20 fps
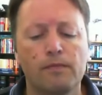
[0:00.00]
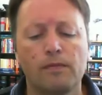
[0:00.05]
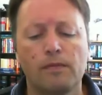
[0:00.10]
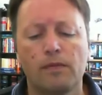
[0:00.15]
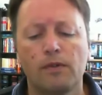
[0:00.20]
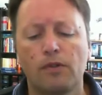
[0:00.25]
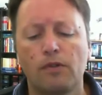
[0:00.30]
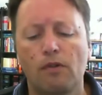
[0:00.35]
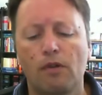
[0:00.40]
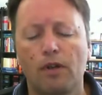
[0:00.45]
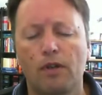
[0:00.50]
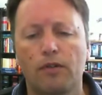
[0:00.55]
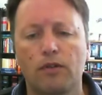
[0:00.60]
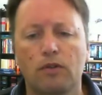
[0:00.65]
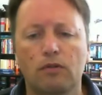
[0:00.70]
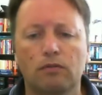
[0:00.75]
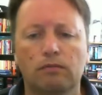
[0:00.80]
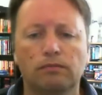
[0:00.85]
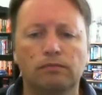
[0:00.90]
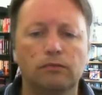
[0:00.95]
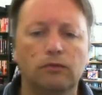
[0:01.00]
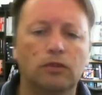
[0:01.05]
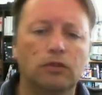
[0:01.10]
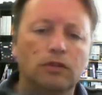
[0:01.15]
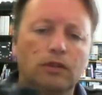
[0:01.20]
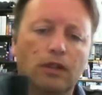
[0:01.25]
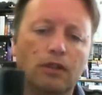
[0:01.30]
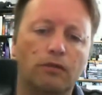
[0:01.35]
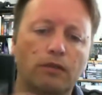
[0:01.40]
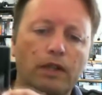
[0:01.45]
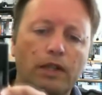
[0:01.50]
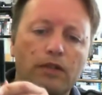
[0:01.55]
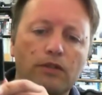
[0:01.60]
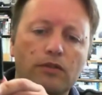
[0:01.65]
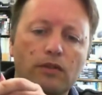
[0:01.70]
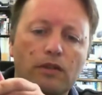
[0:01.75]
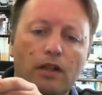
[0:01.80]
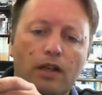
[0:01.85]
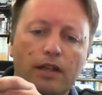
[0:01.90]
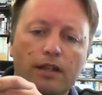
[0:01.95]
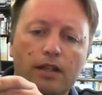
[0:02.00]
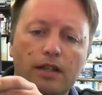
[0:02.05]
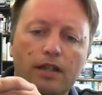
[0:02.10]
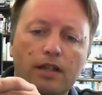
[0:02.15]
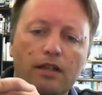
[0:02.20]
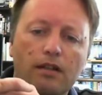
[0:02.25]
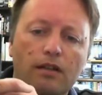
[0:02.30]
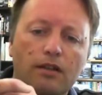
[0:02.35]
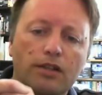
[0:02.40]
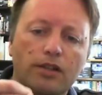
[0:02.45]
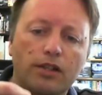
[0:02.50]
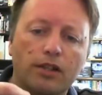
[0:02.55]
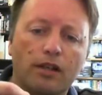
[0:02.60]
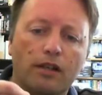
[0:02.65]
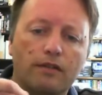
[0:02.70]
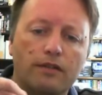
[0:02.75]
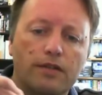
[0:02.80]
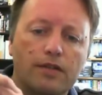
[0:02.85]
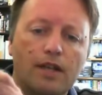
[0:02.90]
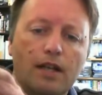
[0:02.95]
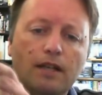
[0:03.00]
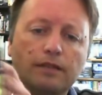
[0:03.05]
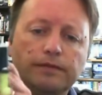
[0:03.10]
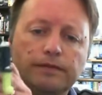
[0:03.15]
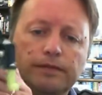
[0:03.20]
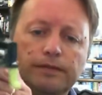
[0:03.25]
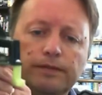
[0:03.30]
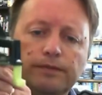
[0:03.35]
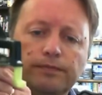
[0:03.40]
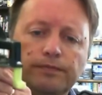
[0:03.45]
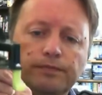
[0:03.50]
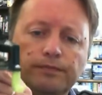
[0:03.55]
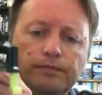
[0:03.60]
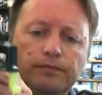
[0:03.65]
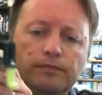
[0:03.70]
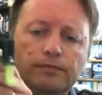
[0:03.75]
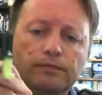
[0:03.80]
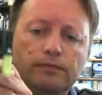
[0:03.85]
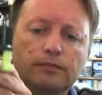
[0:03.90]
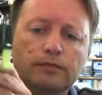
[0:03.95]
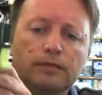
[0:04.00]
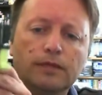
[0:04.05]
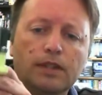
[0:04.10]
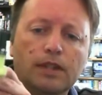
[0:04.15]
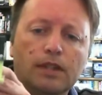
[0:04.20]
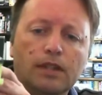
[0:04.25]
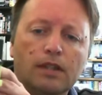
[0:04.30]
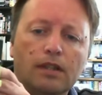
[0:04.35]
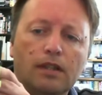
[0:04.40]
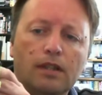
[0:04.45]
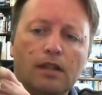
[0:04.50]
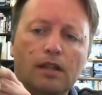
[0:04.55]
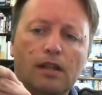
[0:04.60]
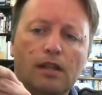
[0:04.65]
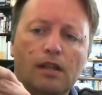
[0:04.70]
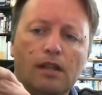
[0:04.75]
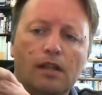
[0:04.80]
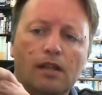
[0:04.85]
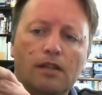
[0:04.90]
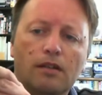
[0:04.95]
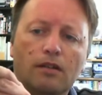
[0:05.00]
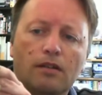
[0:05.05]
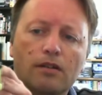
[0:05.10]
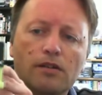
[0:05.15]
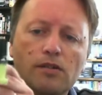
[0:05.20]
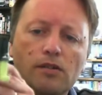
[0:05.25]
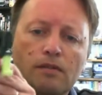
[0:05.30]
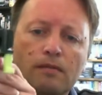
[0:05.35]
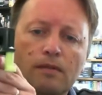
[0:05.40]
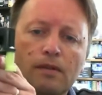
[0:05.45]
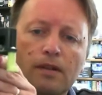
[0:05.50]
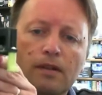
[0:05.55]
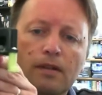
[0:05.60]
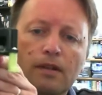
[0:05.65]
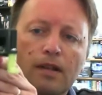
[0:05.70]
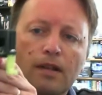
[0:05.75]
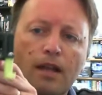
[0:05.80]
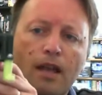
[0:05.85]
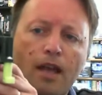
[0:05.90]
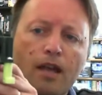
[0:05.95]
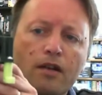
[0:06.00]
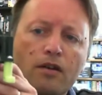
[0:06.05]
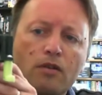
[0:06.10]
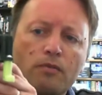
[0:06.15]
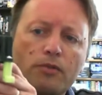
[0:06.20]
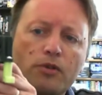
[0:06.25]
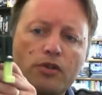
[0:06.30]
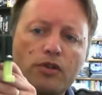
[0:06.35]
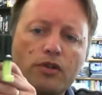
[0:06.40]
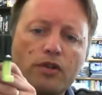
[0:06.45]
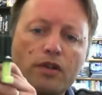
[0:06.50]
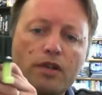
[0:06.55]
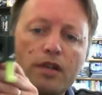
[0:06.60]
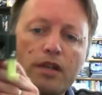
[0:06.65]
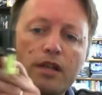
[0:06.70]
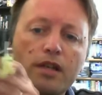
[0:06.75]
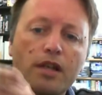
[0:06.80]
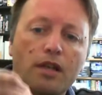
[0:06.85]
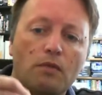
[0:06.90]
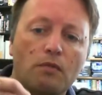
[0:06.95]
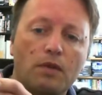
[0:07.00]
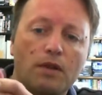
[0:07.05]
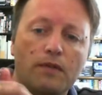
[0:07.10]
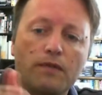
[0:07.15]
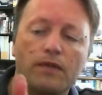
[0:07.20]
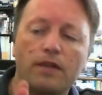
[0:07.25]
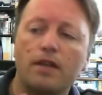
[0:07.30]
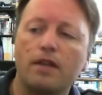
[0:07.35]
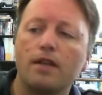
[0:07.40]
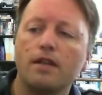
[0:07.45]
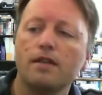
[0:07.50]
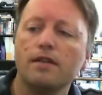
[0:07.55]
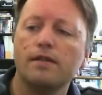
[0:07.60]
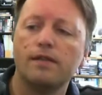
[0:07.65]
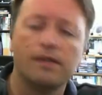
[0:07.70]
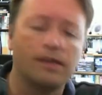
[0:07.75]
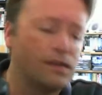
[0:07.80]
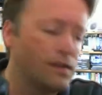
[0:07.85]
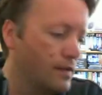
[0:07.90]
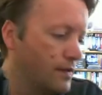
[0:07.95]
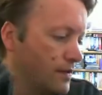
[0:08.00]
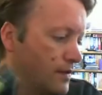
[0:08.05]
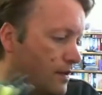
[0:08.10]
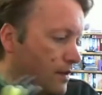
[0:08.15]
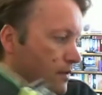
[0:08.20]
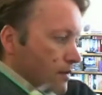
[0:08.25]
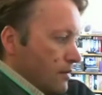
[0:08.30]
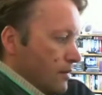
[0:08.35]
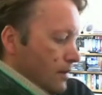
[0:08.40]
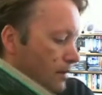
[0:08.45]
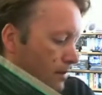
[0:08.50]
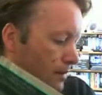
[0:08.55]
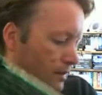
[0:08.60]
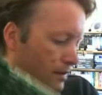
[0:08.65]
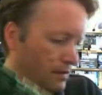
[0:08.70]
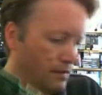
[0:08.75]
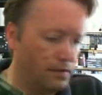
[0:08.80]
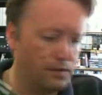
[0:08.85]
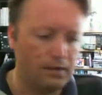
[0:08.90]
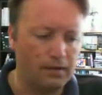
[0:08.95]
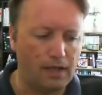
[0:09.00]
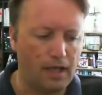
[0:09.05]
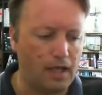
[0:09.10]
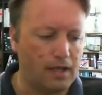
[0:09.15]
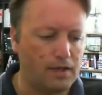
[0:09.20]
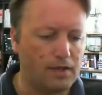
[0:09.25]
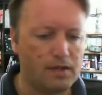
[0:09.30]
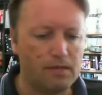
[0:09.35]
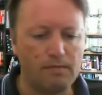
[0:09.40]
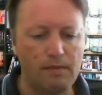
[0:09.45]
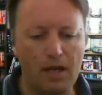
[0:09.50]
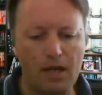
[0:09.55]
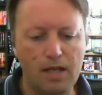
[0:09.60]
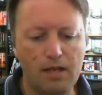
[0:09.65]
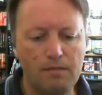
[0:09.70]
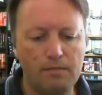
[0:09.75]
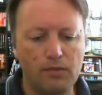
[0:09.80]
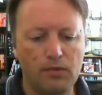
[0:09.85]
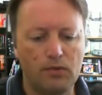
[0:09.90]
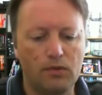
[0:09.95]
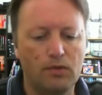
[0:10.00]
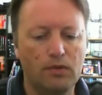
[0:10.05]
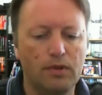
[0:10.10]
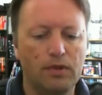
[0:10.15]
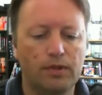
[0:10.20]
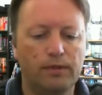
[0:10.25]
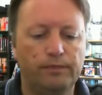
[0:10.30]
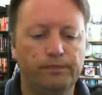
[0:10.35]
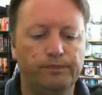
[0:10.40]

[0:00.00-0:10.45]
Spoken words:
So I thought, well, I really do like the Neo Geo stuff, and I had an opportunity to get one of these, so that's the main board.